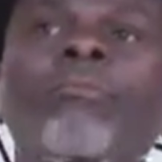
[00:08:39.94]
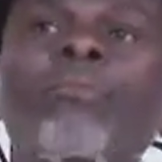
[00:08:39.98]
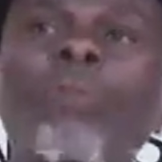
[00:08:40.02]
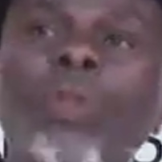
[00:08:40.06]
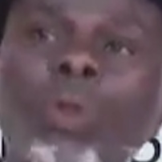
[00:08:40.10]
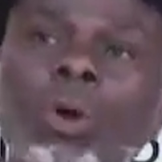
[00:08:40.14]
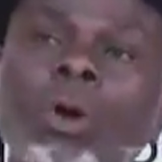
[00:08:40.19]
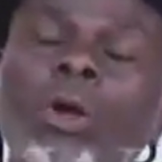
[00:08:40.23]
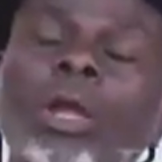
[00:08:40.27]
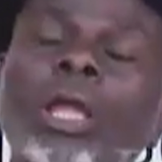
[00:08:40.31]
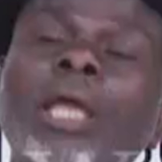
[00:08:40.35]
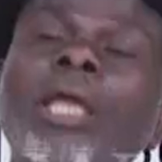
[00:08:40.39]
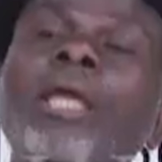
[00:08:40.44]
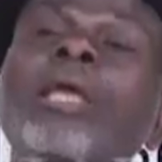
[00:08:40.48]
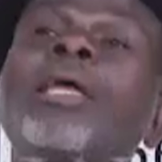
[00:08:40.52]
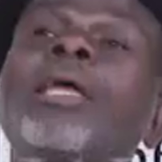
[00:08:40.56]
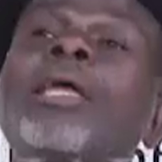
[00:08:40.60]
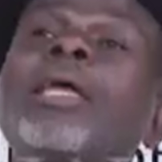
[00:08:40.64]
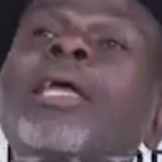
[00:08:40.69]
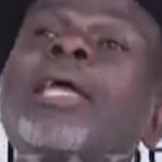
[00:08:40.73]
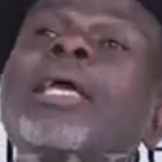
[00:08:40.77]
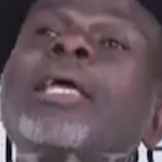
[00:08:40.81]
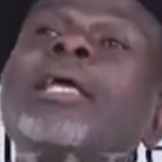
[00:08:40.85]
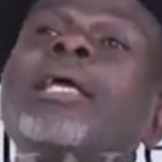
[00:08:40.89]
Okay.
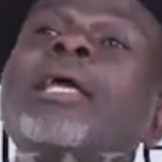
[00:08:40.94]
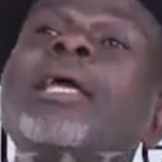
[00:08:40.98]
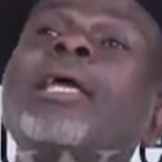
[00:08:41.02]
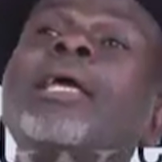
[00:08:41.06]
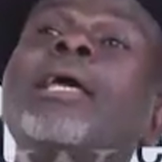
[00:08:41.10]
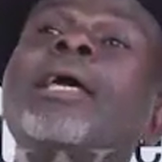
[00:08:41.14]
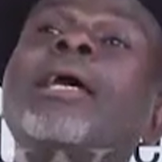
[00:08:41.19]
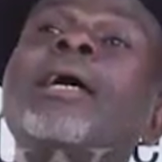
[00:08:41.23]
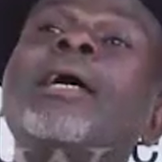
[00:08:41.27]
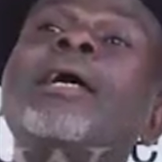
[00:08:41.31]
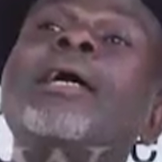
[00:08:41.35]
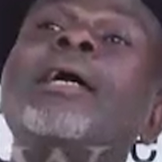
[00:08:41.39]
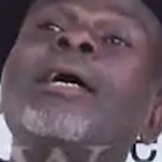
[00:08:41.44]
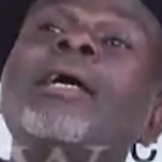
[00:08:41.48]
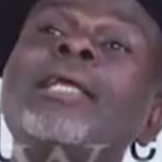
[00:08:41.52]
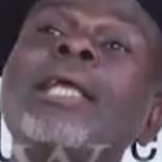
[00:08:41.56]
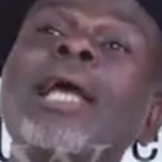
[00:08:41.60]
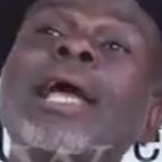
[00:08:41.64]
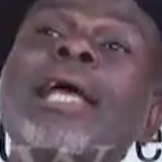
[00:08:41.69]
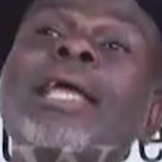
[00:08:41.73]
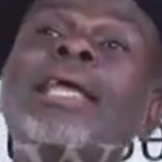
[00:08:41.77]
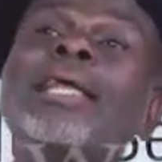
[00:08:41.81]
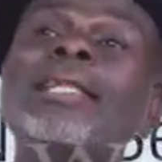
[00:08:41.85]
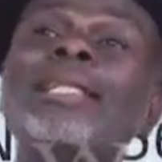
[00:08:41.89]

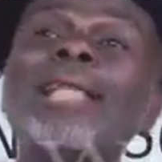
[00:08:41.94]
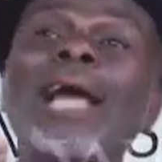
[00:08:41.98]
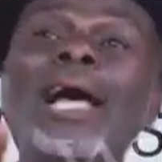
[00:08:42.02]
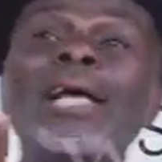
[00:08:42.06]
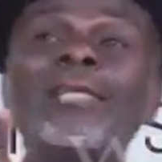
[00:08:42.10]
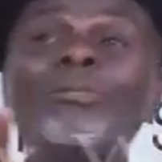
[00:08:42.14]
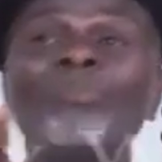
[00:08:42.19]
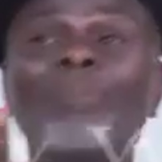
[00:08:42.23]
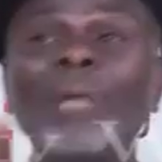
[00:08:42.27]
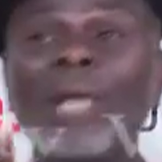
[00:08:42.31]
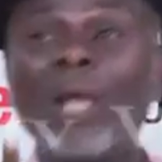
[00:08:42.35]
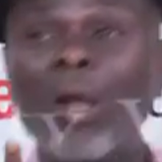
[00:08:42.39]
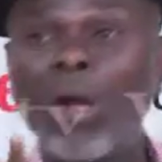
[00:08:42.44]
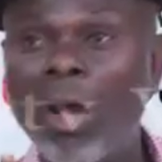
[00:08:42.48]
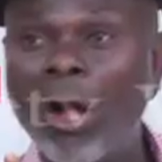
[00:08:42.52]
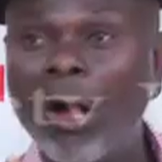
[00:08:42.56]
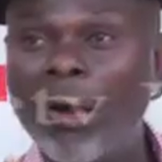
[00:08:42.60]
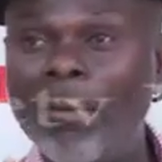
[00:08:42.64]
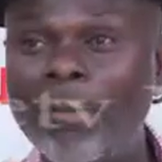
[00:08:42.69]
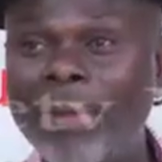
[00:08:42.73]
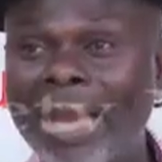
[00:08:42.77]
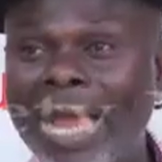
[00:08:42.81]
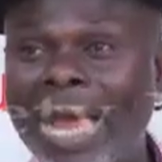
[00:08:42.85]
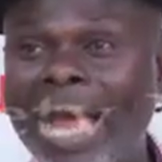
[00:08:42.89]
It has
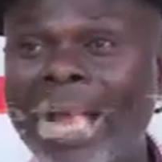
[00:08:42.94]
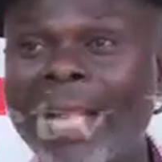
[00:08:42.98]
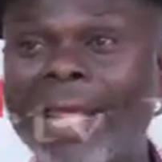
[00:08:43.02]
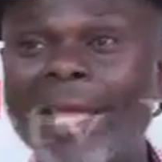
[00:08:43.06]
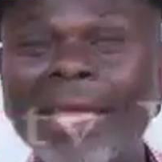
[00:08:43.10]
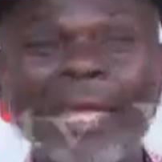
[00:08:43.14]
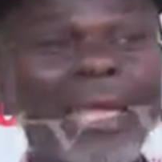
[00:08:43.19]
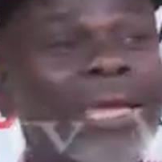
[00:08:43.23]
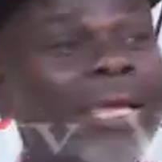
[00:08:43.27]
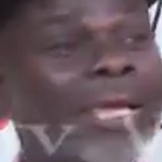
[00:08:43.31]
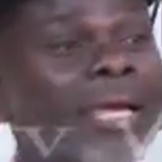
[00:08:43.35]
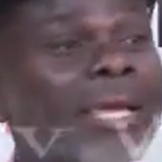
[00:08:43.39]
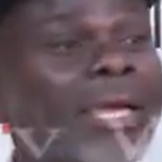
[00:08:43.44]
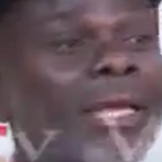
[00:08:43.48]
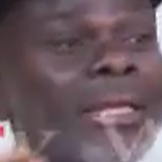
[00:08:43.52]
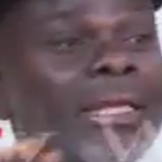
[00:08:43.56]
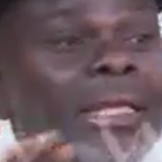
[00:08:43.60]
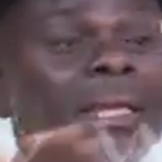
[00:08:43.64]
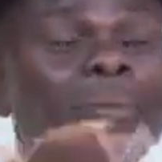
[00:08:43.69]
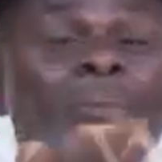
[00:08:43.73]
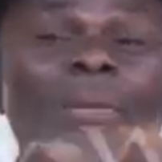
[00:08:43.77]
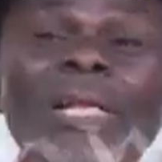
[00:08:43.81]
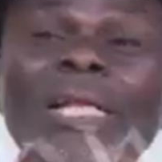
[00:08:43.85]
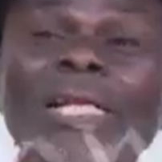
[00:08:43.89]
become like
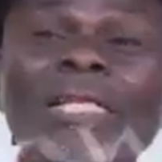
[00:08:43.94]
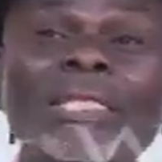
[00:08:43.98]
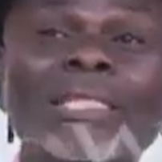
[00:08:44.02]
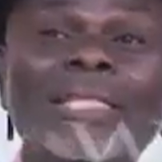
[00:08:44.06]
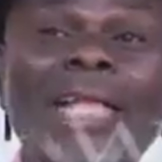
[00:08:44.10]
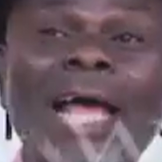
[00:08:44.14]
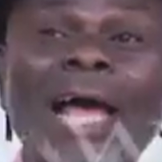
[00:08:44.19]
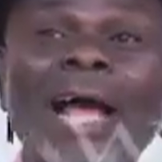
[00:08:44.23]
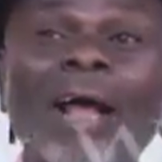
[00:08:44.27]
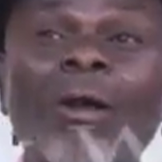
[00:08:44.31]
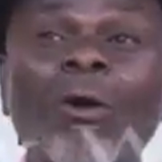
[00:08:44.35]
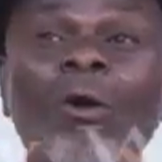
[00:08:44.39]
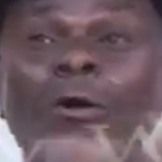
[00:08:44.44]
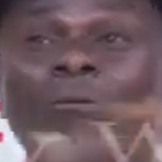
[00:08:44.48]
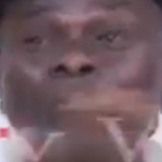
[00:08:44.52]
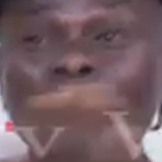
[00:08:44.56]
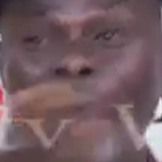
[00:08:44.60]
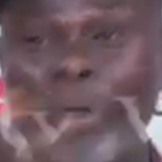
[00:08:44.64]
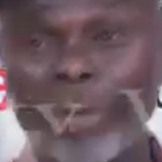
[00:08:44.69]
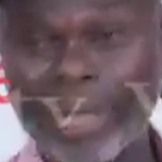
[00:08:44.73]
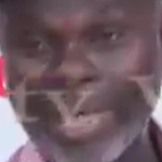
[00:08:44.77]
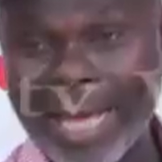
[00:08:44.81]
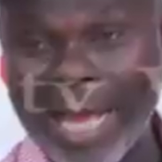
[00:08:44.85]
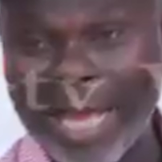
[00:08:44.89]
the minister go
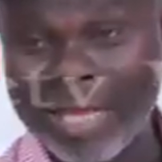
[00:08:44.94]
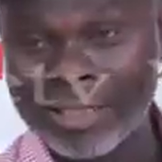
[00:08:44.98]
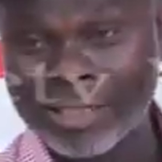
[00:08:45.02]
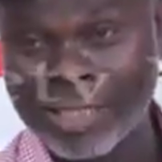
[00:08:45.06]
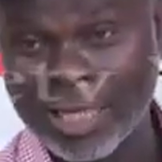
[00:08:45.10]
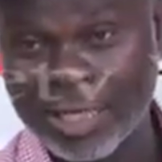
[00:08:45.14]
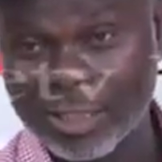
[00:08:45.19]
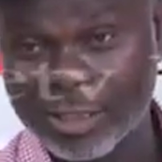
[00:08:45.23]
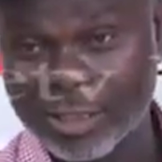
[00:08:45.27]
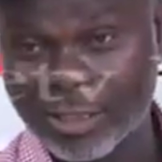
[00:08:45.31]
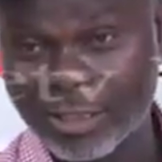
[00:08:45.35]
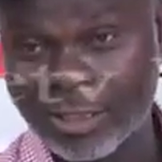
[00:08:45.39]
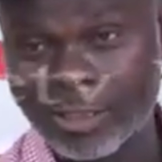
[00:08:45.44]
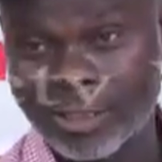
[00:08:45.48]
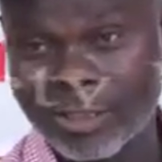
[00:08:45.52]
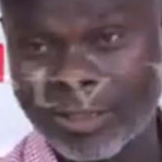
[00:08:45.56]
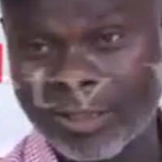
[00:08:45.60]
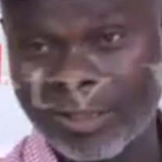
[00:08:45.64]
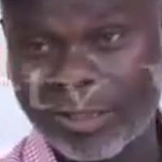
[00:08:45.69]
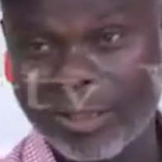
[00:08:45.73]
for rehearsals